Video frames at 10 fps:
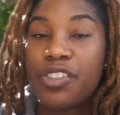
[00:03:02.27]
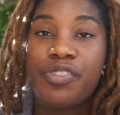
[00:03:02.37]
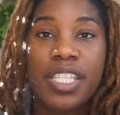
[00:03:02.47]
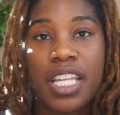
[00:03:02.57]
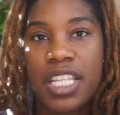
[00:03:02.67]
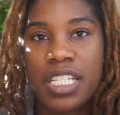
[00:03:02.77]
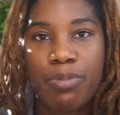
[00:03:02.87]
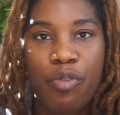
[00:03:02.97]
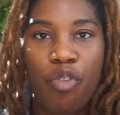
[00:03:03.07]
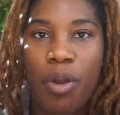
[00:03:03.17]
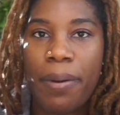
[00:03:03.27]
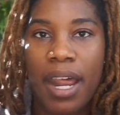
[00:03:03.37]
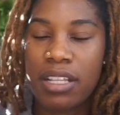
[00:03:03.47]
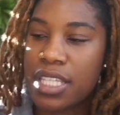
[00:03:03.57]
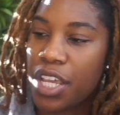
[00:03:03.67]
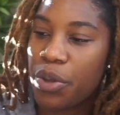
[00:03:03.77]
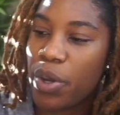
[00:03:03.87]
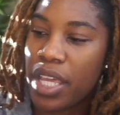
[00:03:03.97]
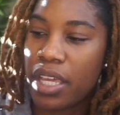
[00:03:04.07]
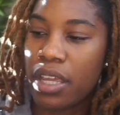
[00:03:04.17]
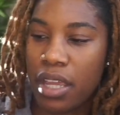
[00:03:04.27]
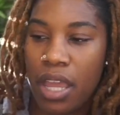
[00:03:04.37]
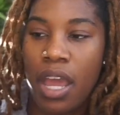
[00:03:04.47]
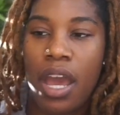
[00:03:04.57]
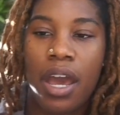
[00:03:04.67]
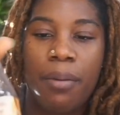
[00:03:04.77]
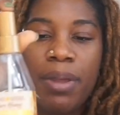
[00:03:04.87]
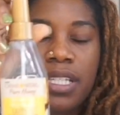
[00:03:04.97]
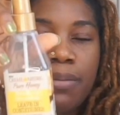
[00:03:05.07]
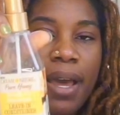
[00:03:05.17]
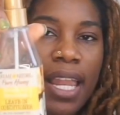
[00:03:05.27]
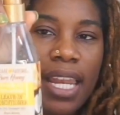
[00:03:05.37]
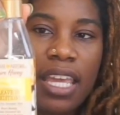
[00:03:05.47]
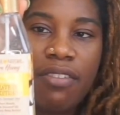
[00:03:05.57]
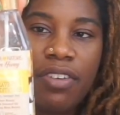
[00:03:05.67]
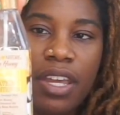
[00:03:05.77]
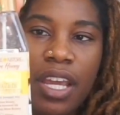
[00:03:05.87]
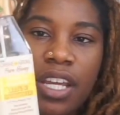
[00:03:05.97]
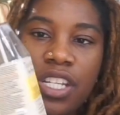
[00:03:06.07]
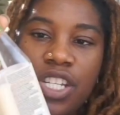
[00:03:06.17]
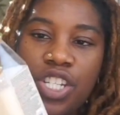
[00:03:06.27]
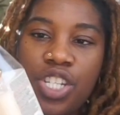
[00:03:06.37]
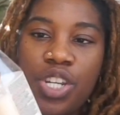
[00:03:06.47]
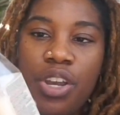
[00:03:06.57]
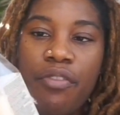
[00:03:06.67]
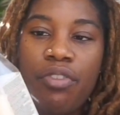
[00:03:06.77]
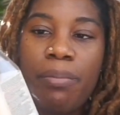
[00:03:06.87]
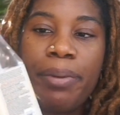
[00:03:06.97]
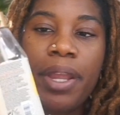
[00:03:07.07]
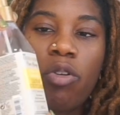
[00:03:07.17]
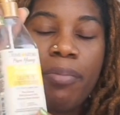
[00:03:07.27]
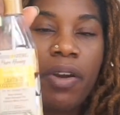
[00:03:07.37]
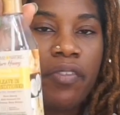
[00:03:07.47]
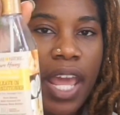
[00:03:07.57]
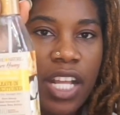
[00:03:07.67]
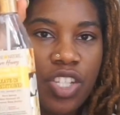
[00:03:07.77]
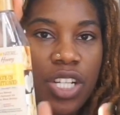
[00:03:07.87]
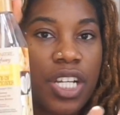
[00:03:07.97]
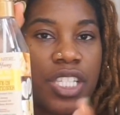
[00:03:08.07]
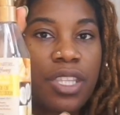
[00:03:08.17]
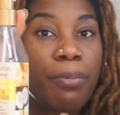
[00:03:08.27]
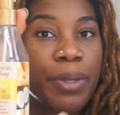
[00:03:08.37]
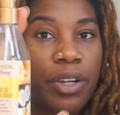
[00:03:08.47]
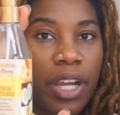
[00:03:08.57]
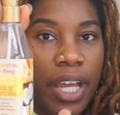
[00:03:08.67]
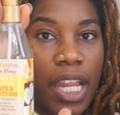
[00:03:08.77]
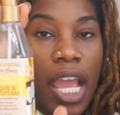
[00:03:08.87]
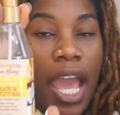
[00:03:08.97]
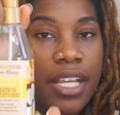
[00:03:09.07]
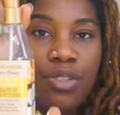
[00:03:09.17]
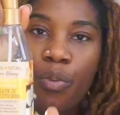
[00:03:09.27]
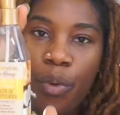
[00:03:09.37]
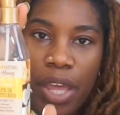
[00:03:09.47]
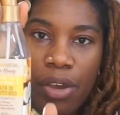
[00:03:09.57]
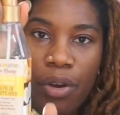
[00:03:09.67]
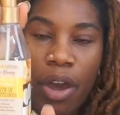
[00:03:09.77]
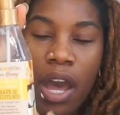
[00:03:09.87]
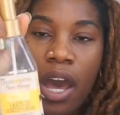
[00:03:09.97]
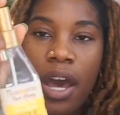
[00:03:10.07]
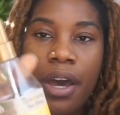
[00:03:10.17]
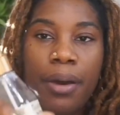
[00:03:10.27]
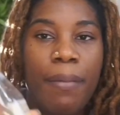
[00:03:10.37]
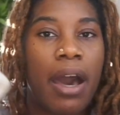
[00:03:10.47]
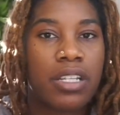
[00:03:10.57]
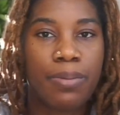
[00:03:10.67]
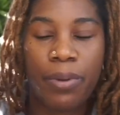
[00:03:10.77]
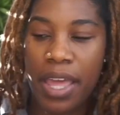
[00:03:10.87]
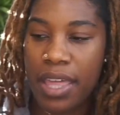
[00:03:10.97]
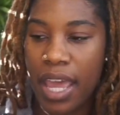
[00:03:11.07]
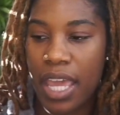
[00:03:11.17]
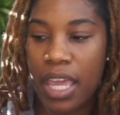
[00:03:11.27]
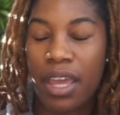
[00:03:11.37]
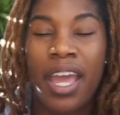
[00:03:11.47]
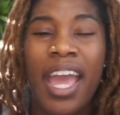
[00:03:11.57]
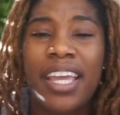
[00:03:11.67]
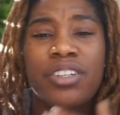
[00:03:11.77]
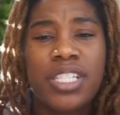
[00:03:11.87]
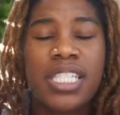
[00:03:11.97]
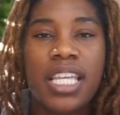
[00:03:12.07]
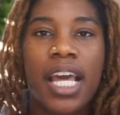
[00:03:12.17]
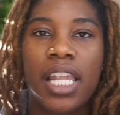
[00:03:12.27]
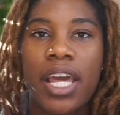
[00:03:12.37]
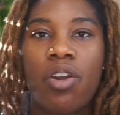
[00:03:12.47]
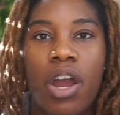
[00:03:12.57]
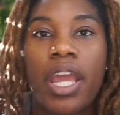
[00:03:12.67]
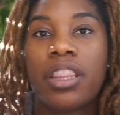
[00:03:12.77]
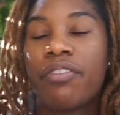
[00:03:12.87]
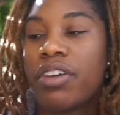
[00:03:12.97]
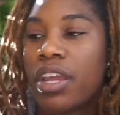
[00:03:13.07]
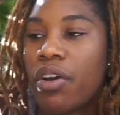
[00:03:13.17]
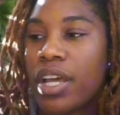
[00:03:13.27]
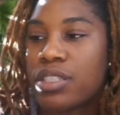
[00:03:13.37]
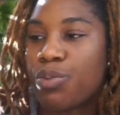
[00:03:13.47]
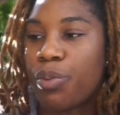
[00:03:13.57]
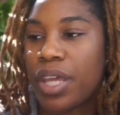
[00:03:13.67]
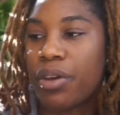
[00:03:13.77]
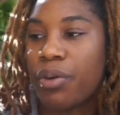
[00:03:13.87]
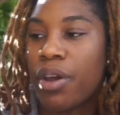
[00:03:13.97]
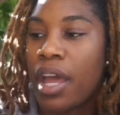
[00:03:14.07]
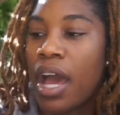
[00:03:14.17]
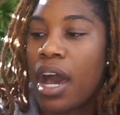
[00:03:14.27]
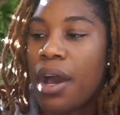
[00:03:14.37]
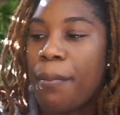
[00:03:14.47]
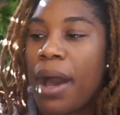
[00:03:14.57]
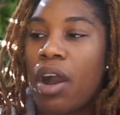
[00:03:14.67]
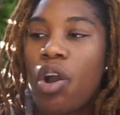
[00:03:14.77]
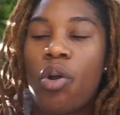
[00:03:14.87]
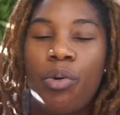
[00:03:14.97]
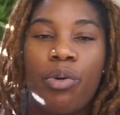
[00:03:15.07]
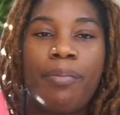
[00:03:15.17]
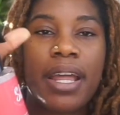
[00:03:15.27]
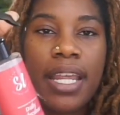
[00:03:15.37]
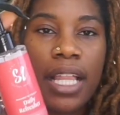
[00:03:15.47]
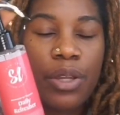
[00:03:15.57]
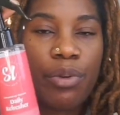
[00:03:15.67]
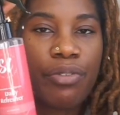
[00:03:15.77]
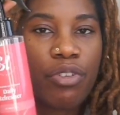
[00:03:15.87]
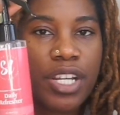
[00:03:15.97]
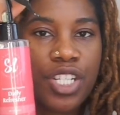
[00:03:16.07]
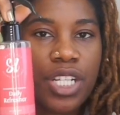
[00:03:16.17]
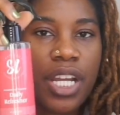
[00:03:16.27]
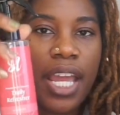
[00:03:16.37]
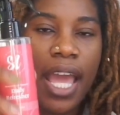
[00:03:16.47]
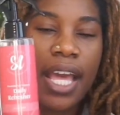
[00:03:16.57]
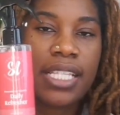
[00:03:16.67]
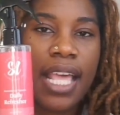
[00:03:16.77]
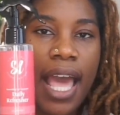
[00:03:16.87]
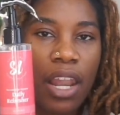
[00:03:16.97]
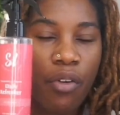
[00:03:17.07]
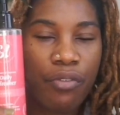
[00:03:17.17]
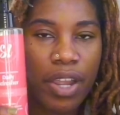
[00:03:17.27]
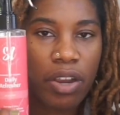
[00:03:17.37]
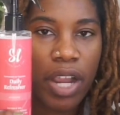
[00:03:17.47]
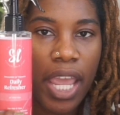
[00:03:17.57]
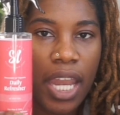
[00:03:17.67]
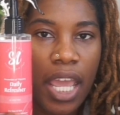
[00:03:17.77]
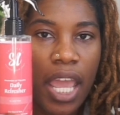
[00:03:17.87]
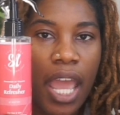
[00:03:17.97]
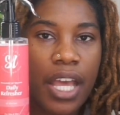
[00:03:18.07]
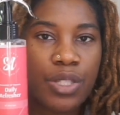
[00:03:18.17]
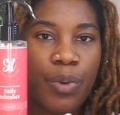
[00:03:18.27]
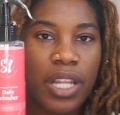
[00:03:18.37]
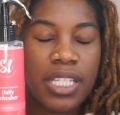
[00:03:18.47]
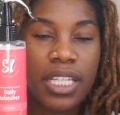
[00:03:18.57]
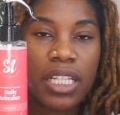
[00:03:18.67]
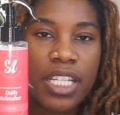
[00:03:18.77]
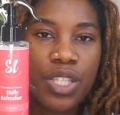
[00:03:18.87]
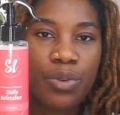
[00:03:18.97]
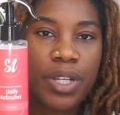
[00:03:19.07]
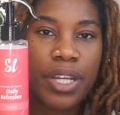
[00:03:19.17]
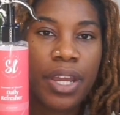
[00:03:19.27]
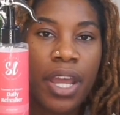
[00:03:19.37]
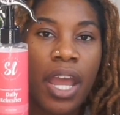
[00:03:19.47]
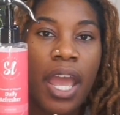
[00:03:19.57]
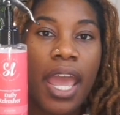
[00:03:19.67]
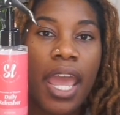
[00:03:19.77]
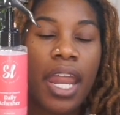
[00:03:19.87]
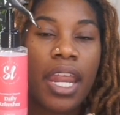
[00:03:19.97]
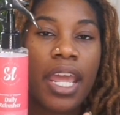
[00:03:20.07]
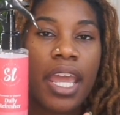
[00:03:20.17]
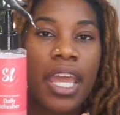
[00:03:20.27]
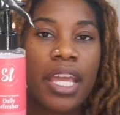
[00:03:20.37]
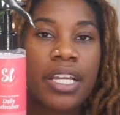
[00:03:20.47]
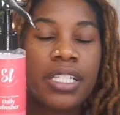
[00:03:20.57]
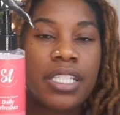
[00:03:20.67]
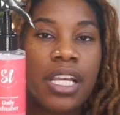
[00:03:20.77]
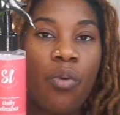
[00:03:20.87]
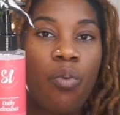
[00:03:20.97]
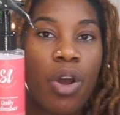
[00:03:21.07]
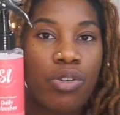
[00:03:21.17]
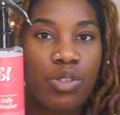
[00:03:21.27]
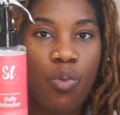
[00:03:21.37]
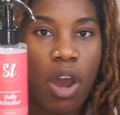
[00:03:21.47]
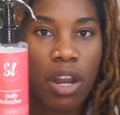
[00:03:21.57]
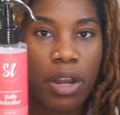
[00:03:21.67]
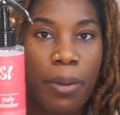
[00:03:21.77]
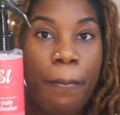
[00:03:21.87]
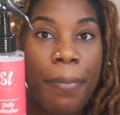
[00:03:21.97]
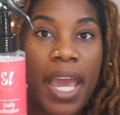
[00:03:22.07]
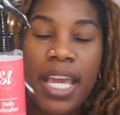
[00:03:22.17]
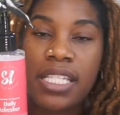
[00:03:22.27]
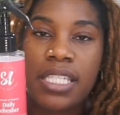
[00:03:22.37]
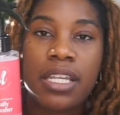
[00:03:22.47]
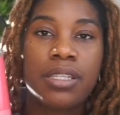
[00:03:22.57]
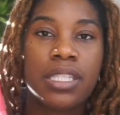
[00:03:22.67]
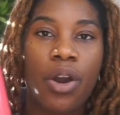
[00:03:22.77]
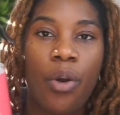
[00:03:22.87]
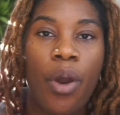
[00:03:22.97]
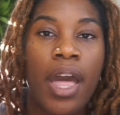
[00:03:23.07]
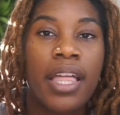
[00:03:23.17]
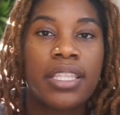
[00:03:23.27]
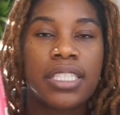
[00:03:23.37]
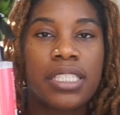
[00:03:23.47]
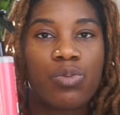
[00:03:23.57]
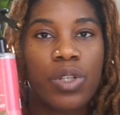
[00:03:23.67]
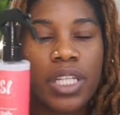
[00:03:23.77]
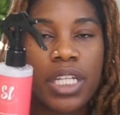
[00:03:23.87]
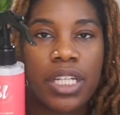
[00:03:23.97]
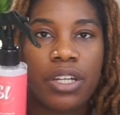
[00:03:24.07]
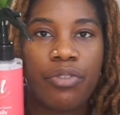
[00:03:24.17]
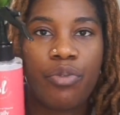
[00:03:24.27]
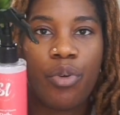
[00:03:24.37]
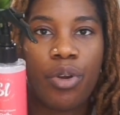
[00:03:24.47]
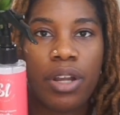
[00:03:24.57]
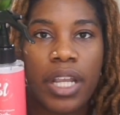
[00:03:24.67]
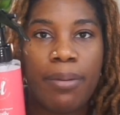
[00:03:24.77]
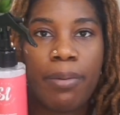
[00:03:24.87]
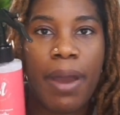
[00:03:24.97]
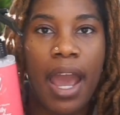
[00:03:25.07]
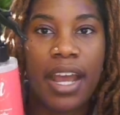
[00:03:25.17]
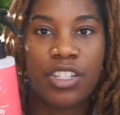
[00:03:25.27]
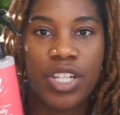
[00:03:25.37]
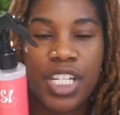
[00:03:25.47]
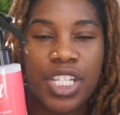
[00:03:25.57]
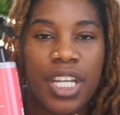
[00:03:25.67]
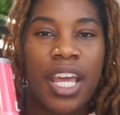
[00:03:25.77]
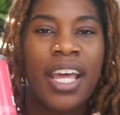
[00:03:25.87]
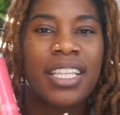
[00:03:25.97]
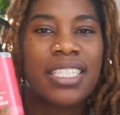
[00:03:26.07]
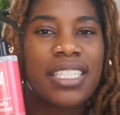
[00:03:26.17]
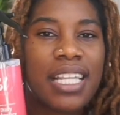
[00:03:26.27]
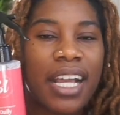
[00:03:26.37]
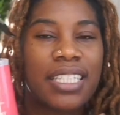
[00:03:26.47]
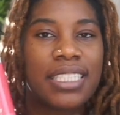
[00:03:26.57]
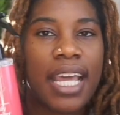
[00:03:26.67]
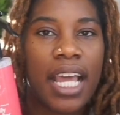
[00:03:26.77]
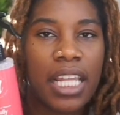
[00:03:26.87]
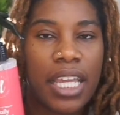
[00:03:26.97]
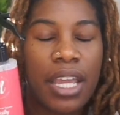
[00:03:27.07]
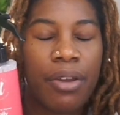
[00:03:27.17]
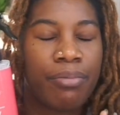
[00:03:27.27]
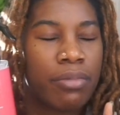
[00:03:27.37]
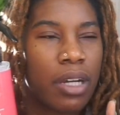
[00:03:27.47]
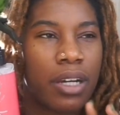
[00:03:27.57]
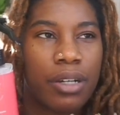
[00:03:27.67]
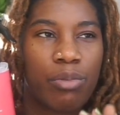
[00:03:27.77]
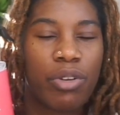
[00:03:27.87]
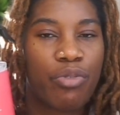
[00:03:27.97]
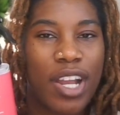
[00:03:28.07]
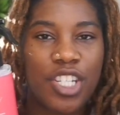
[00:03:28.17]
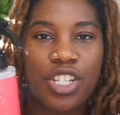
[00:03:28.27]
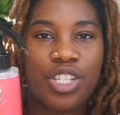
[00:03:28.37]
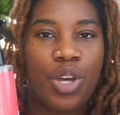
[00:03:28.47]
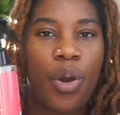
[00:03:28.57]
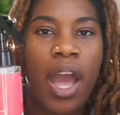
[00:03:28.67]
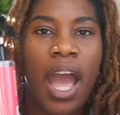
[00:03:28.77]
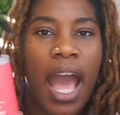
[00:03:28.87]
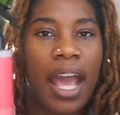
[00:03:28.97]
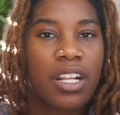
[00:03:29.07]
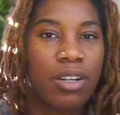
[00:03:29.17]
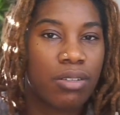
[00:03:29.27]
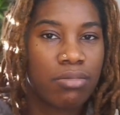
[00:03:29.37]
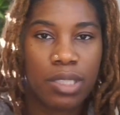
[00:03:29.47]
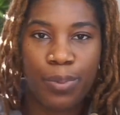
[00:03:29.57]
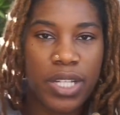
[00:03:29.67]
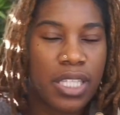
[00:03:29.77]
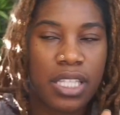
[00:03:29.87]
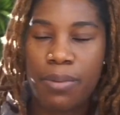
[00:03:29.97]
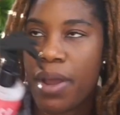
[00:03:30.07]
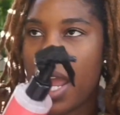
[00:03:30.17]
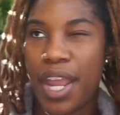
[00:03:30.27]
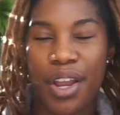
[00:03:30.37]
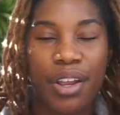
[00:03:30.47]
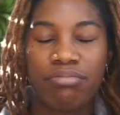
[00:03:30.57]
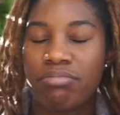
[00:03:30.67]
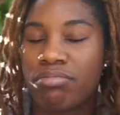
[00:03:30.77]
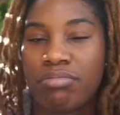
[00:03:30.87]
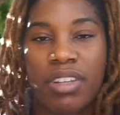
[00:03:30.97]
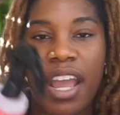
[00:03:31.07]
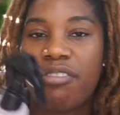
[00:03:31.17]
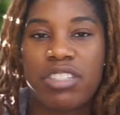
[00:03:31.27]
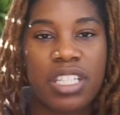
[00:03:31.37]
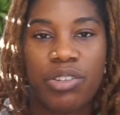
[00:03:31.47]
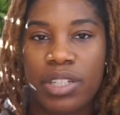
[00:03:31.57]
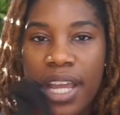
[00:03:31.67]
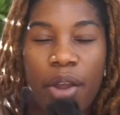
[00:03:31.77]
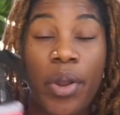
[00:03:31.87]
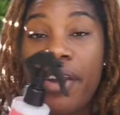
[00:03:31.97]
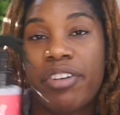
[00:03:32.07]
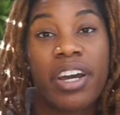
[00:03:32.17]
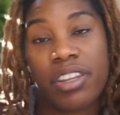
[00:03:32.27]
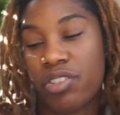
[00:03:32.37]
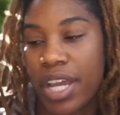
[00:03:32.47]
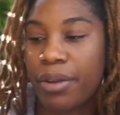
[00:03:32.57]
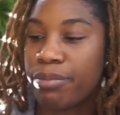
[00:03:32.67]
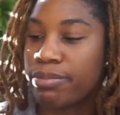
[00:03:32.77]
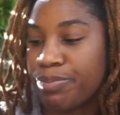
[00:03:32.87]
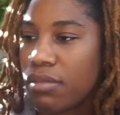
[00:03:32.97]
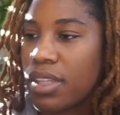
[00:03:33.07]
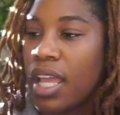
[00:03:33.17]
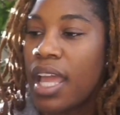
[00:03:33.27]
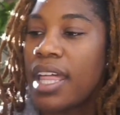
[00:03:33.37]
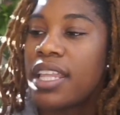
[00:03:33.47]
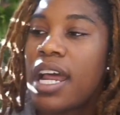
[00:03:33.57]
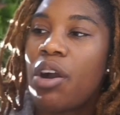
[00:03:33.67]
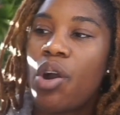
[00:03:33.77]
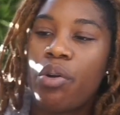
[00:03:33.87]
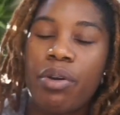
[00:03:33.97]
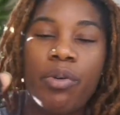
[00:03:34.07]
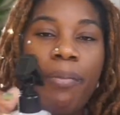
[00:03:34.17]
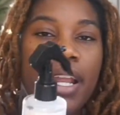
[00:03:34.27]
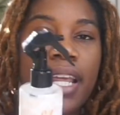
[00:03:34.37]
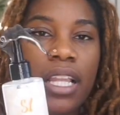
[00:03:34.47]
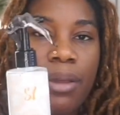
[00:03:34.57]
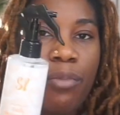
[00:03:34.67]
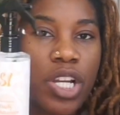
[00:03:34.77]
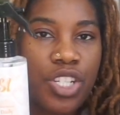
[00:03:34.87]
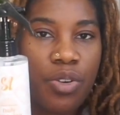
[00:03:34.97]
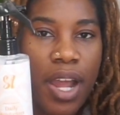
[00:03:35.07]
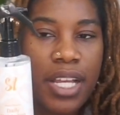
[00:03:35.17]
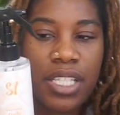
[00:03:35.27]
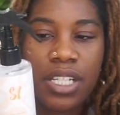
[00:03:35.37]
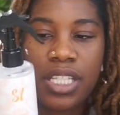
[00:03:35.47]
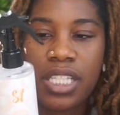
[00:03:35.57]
You've seen these before, but I'll tell you again. It's my leave-in conditioner from Creme of Nature. It's the pure honey as well. I'll spray that in, and you'll see that later on in the video as well. I'll go on with my daily refresher. It has aloe vera in it as well as glycerin, and it is rose water based. So this is really good for keeping my hydration. This is like a daily refresher, so I spritz this in my hair every single day or every other day. And then I'll go in with my daily moisturizer.